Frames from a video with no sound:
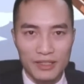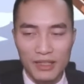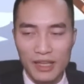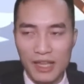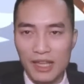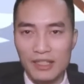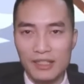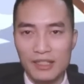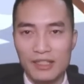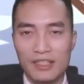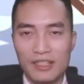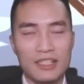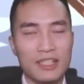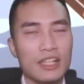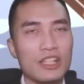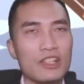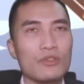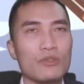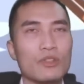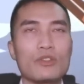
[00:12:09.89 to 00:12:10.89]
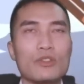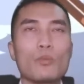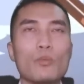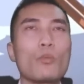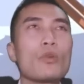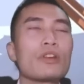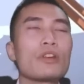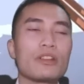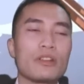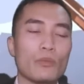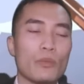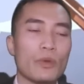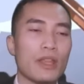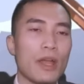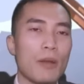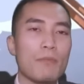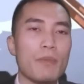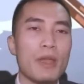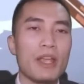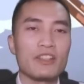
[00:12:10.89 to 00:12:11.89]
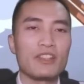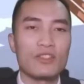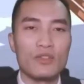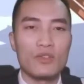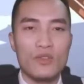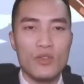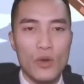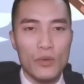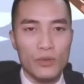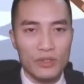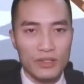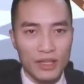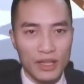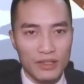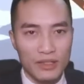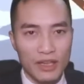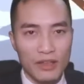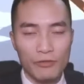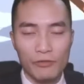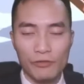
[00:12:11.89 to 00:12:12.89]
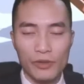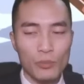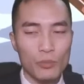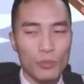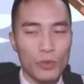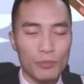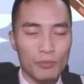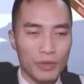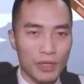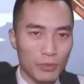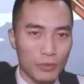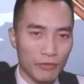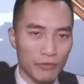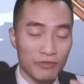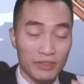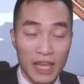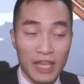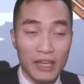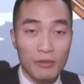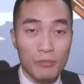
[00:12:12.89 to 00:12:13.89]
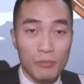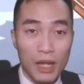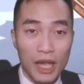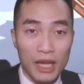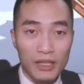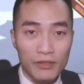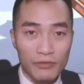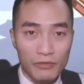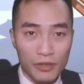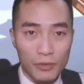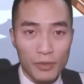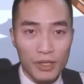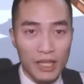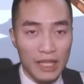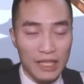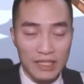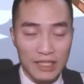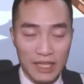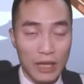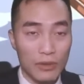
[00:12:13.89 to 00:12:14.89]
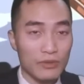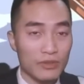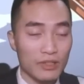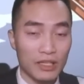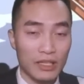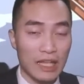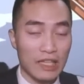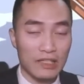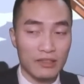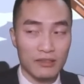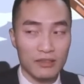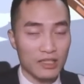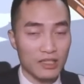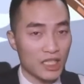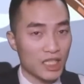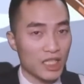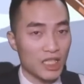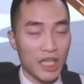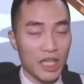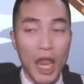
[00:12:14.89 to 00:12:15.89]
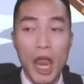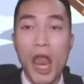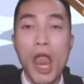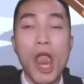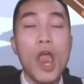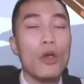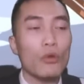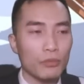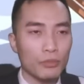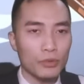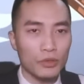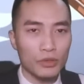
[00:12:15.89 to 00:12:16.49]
It's worded in a way that makes no sense, and from what people have data mined from it, it sounds like it's terrible.